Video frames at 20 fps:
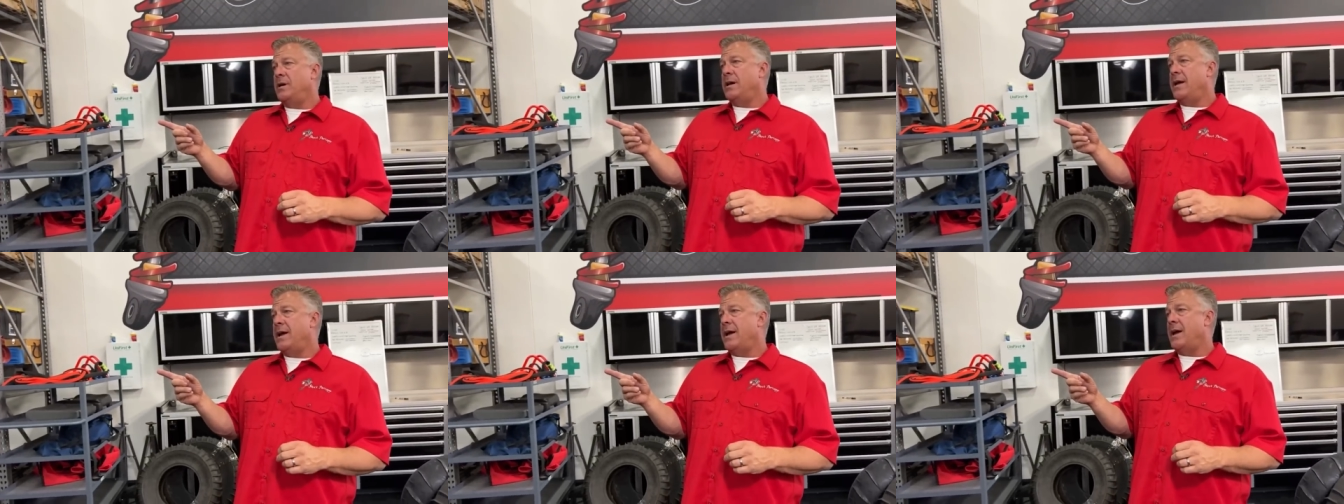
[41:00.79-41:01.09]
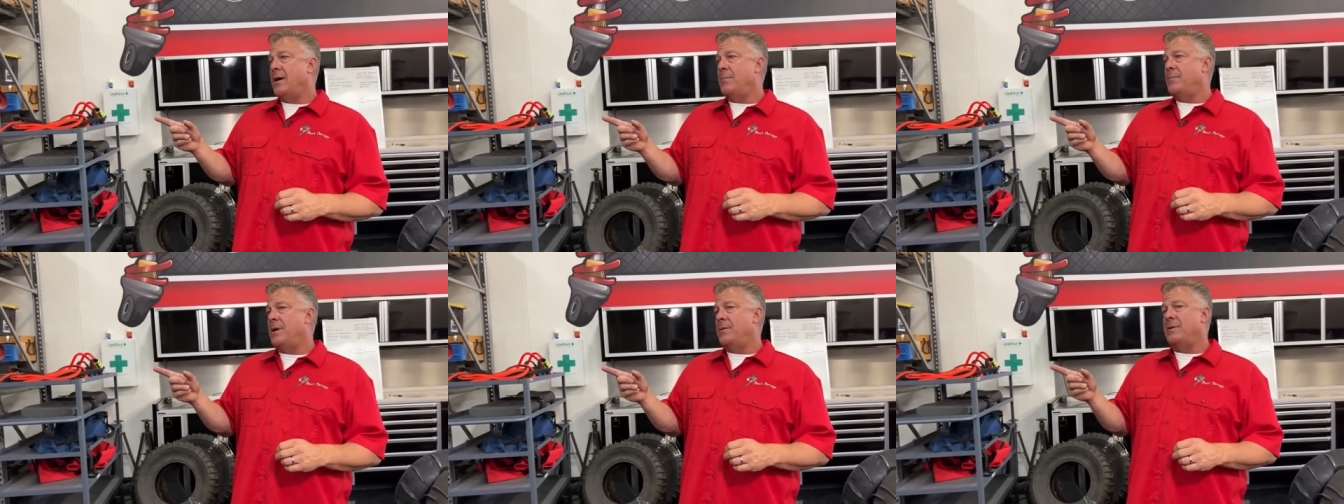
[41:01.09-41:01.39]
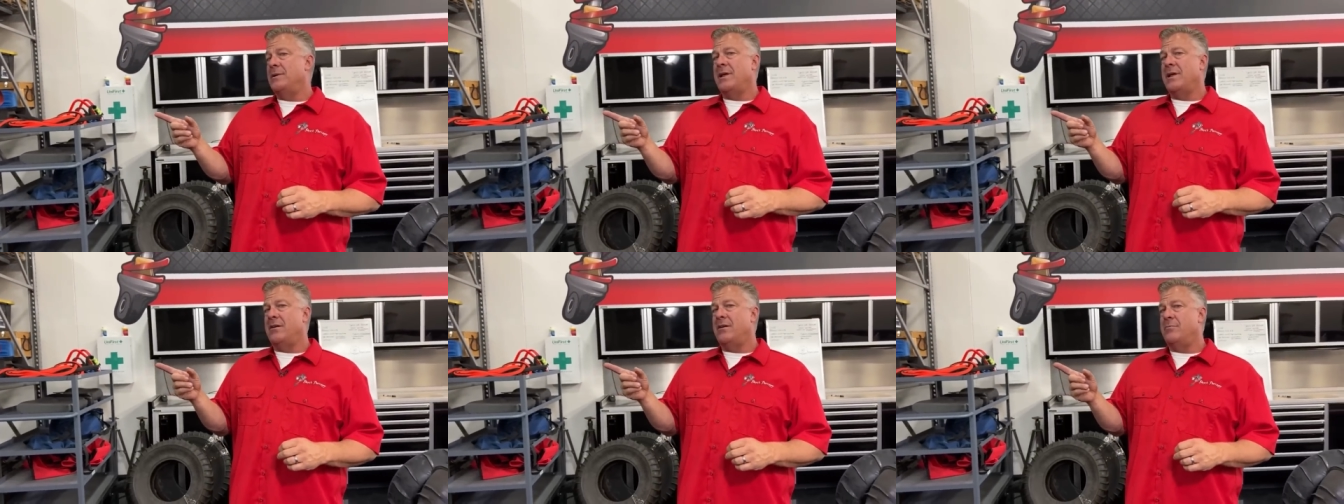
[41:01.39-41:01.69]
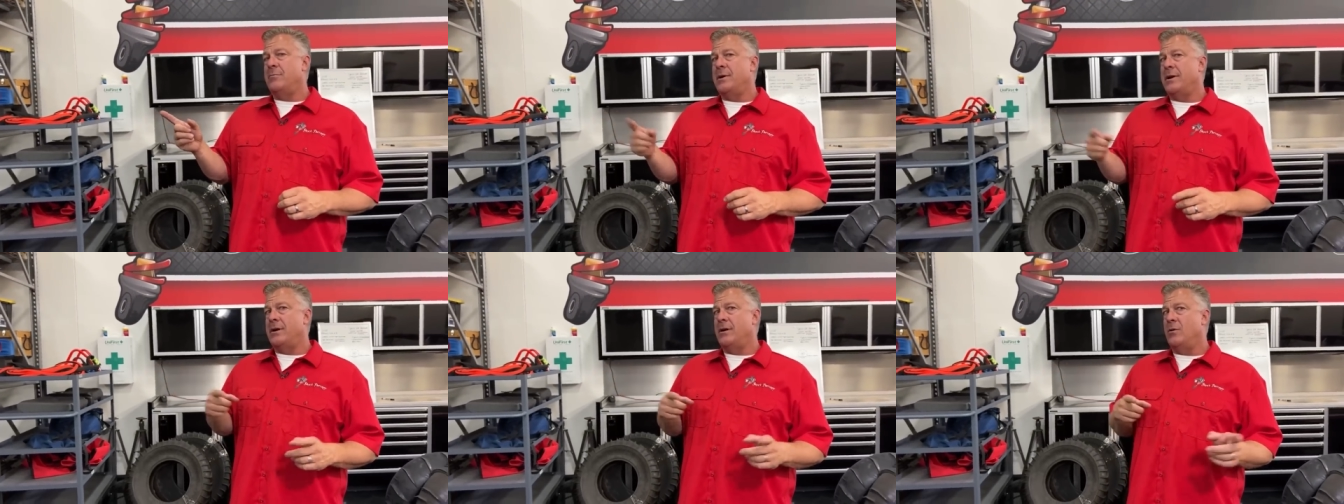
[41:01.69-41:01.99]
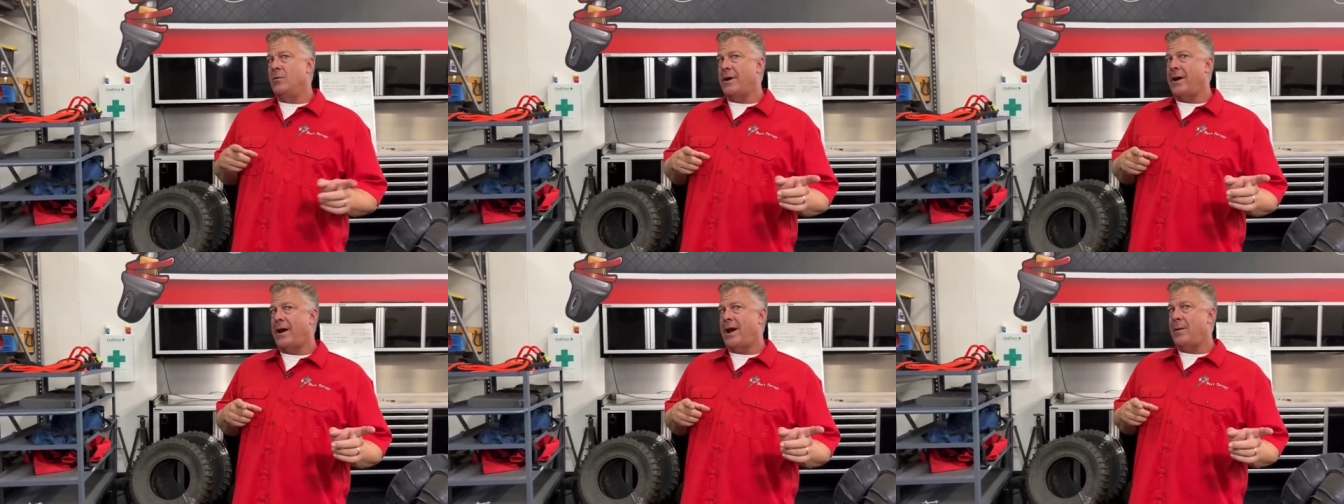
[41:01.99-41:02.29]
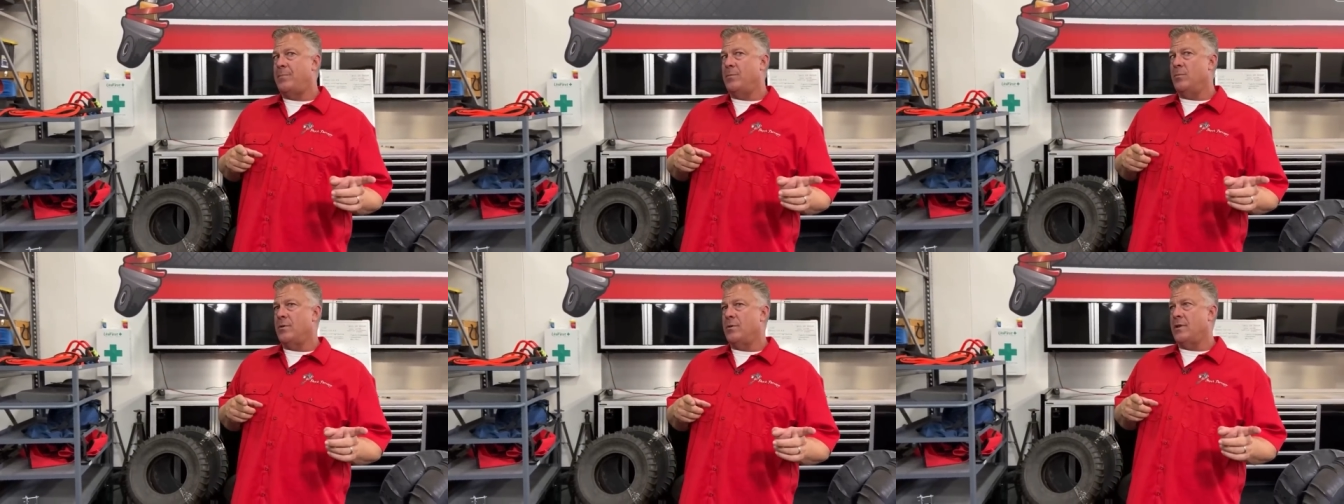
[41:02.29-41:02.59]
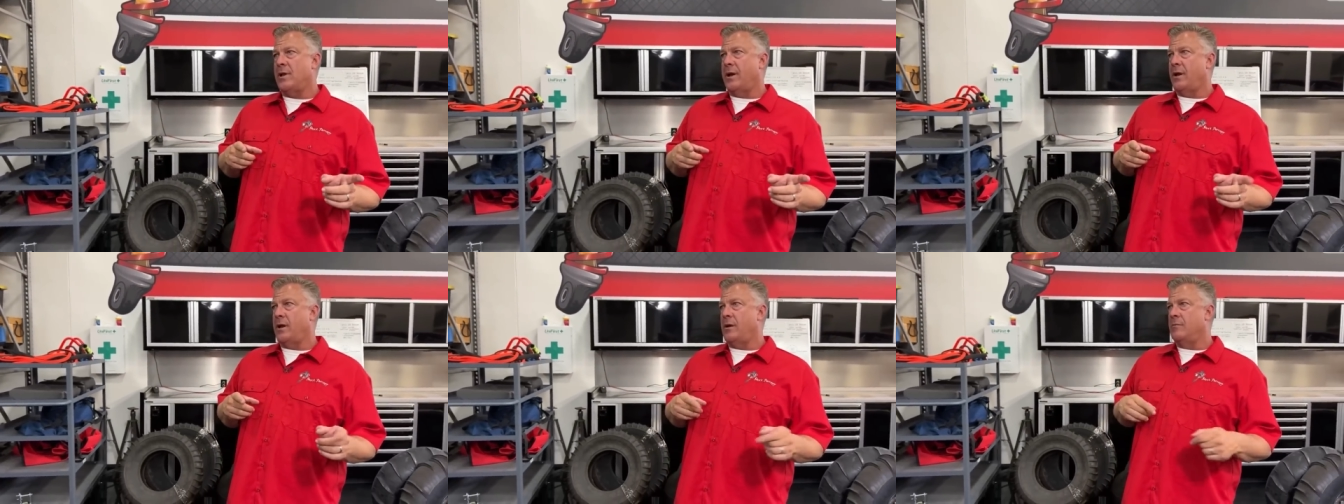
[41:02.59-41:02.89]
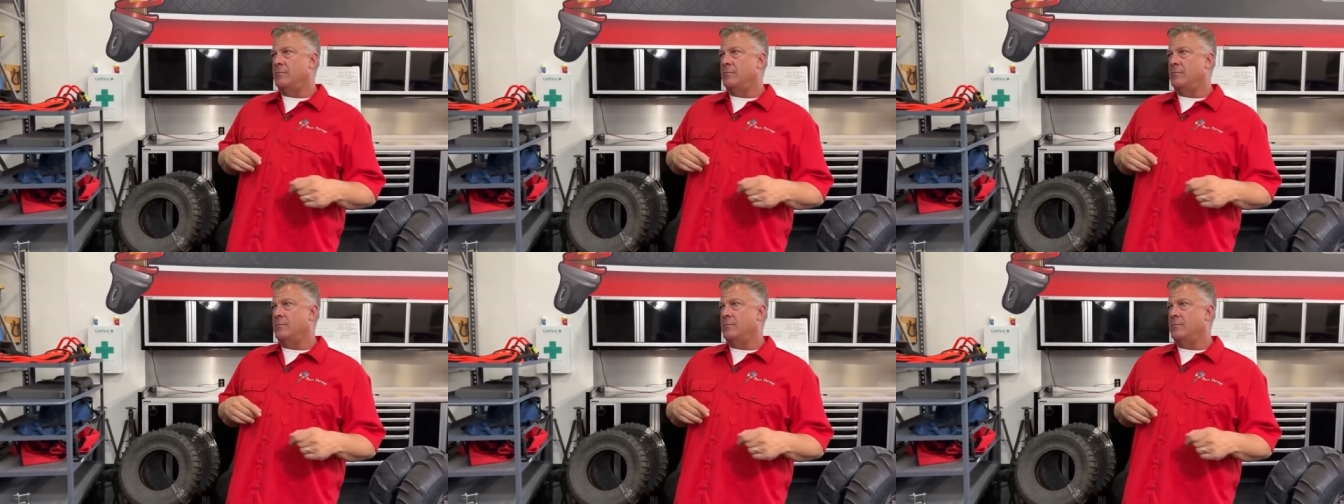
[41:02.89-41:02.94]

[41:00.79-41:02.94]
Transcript: Okay. Yeah, maybe let everybody know what happened with lightning.